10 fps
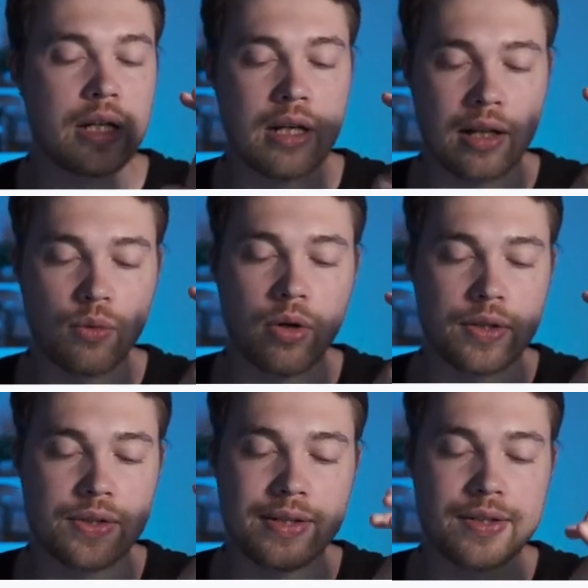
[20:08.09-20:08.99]
In other
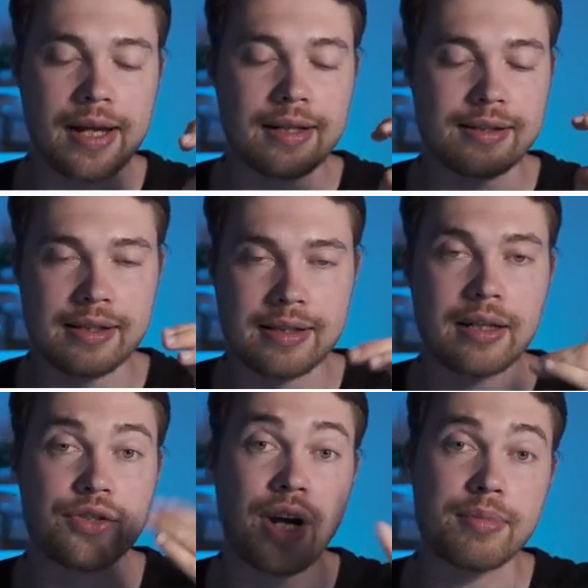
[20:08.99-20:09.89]
words, this state, is that
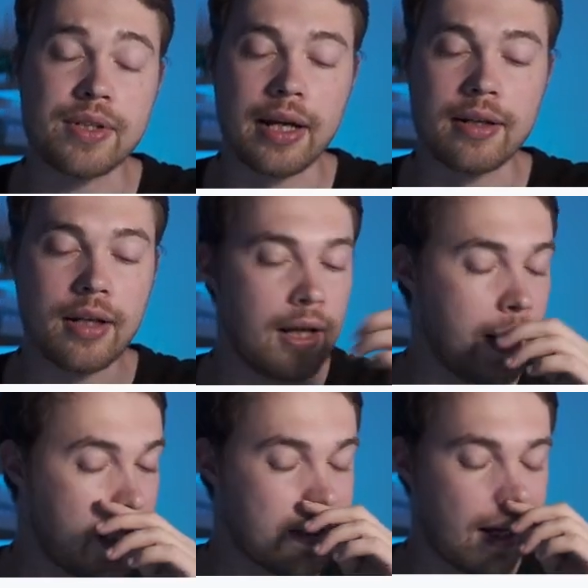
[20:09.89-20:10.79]
a trap state?
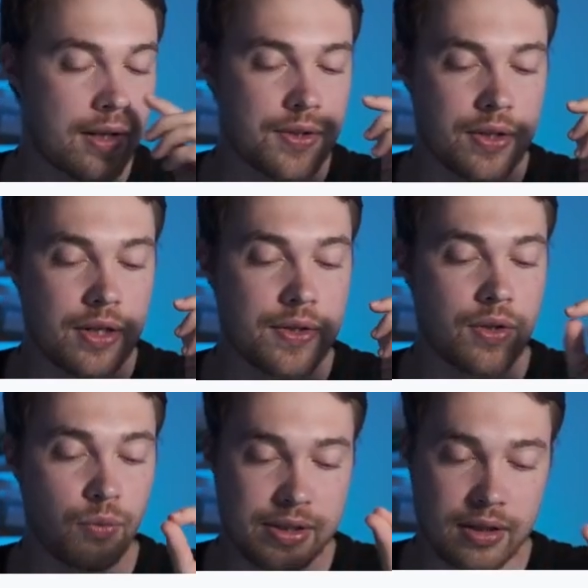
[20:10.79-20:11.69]
The answer is
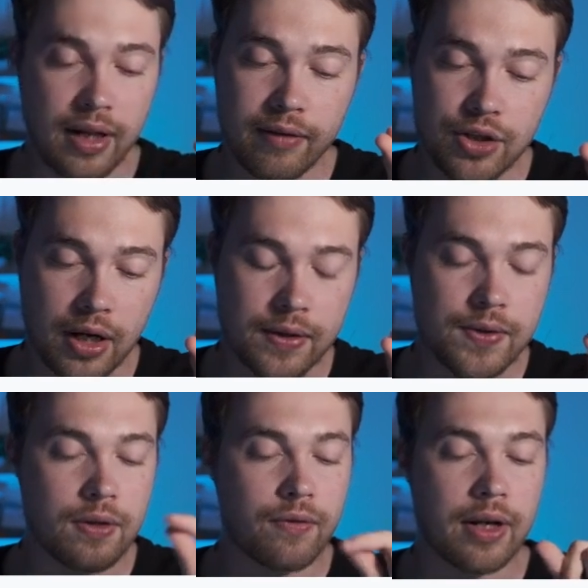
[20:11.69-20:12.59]
we still have a
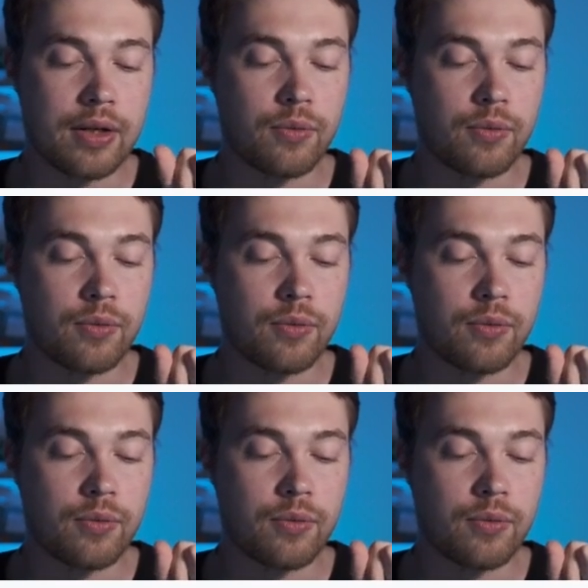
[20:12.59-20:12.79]
chance, right?